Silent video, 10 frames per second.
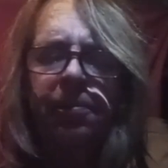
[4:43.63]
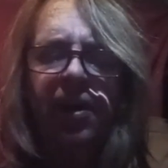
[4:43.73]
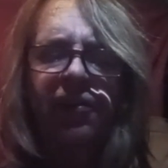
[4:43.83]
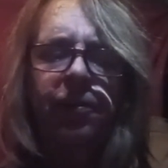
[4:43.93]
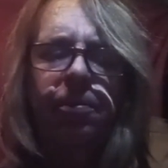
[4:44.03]

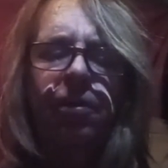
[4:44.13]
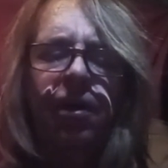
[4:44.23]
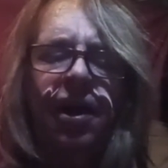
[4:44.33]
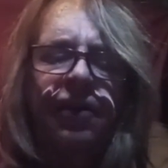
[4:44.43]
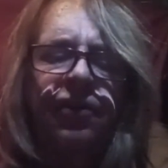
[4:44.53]

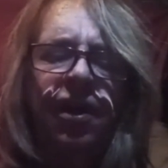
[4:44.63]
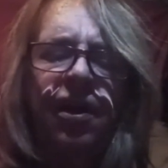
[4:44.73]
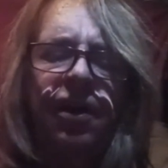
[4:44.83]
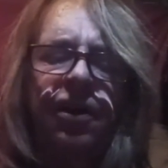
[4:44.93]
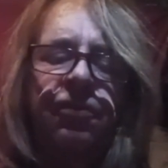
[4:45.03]
surprise,
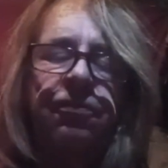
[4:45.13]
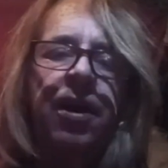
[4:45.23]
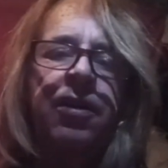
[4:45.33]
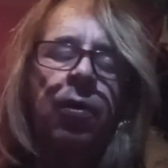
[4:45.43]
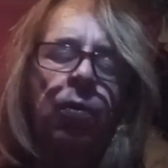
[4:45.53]
could find
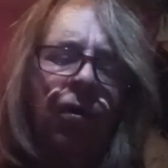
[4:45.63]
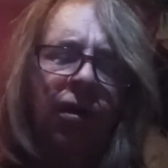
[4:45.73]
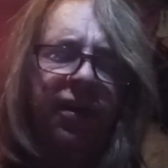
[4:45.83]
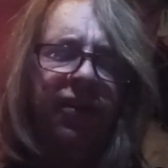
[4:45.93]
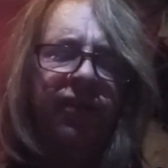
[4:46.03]
no word
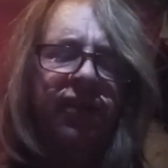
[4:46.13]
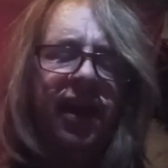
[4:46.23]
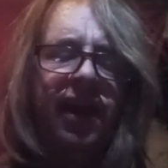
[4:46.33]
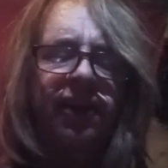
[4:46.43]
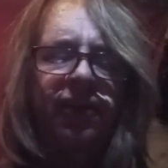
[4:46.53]
to
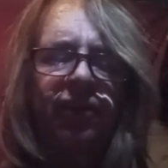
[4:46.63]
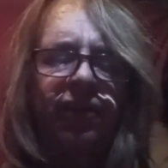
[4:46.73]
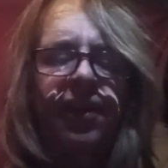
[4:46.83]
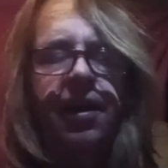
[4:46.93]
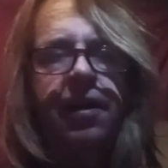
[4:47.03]
say
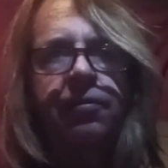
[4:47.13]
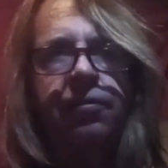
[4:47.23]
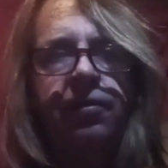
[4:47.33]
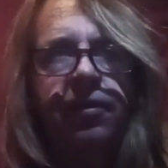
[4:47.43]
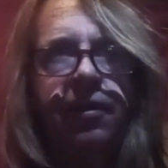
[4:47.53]
save,
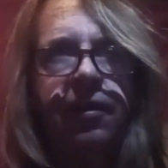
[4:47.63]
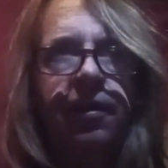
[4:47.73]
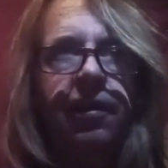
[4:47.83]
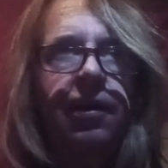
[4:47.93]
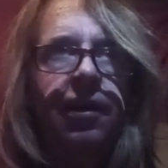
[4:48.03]

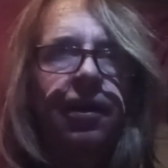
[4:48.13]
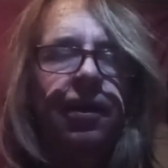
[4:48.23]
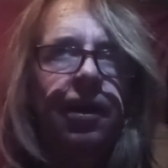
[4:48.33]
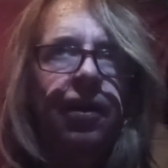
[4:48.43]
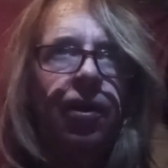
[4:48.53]

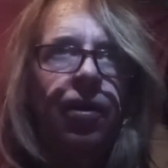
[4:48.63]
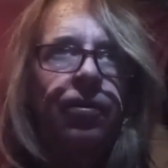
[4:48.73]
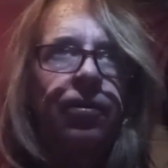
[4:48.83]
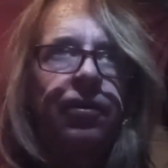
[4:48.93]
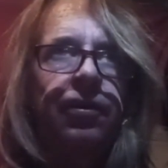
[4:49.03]
"Hello,
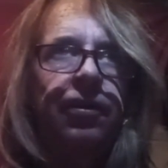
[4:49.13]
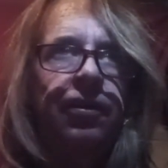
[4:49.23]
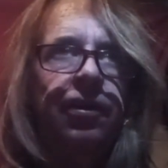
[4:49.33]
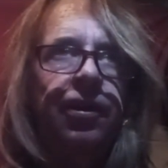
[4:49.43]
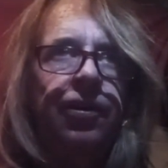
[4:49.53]

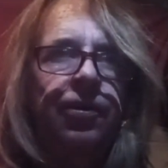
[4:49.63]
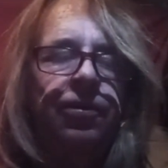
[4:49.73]
Hugh."